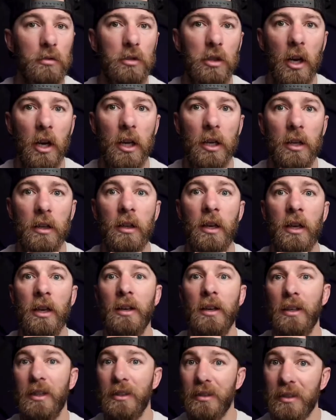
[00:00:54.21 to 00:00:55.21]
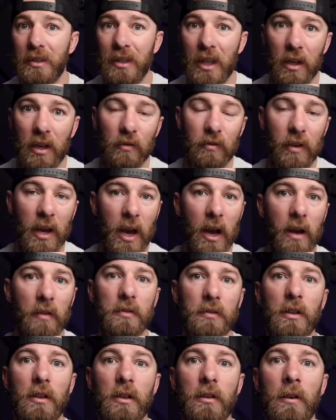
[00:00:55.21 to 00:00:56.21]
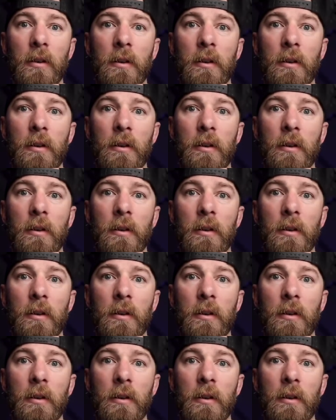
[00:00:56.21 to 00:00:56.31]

Trident instead of after.